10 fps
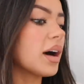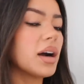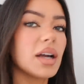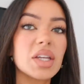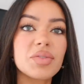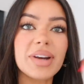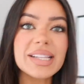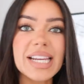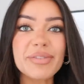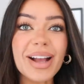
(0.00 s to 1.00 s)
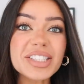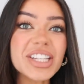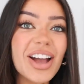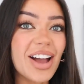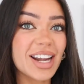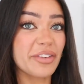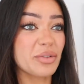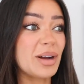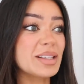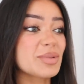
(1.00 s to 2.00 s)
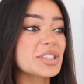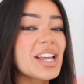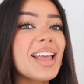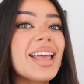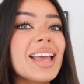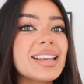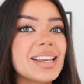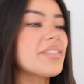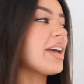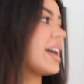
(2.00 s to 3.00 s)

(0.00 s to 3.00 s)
are ready to leave. We're actually early for once, which never